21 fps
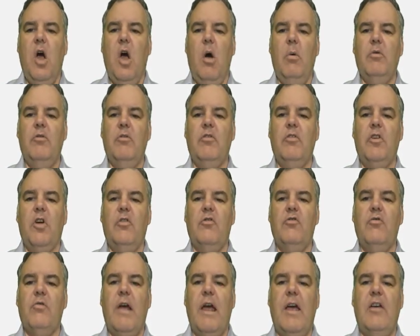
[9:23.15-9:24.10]
I would just go
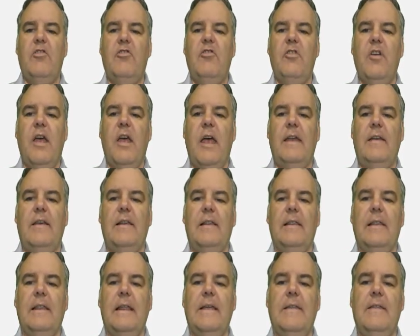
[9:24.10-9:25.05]
trash and
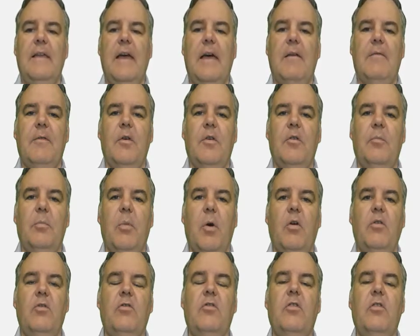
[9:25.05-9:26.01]
delete that first
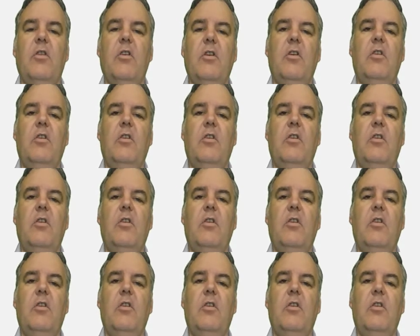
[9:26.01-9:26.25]
post.